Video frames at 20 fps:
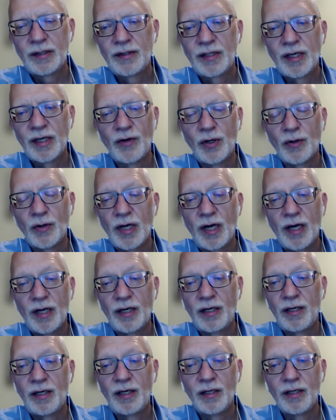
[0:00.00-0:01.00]
Kevin
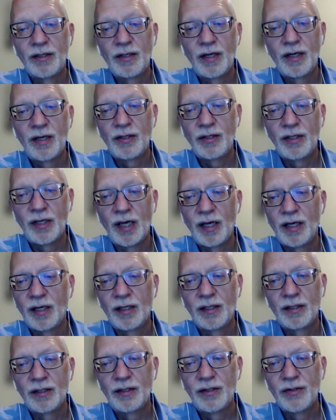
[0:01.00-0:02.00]
O'Connor at
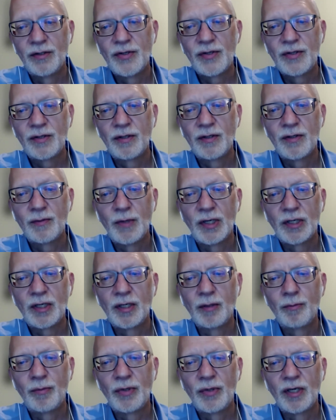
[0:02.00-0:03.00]
Yale is
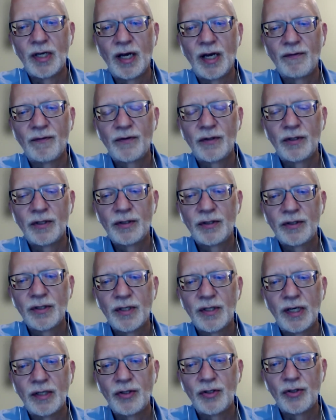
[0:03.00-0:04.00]
making a big effort
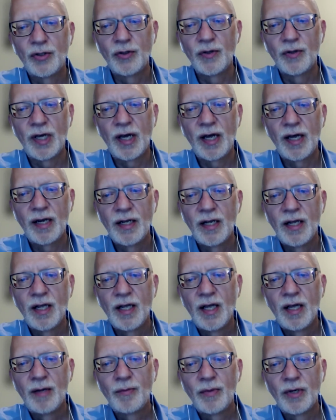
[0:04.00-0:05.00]
to do that,
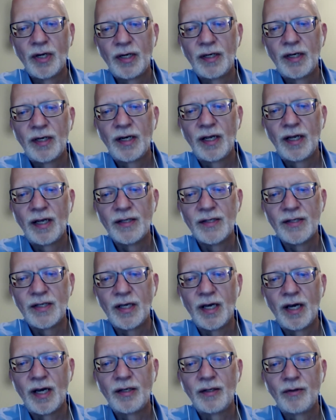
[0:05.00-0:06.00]
but as
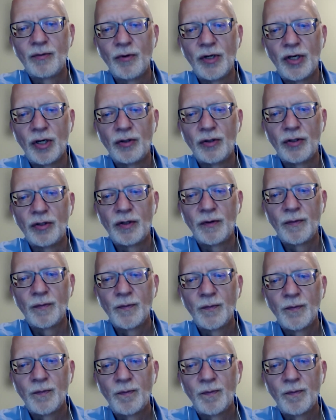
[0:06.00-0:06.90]
yet, we don't know.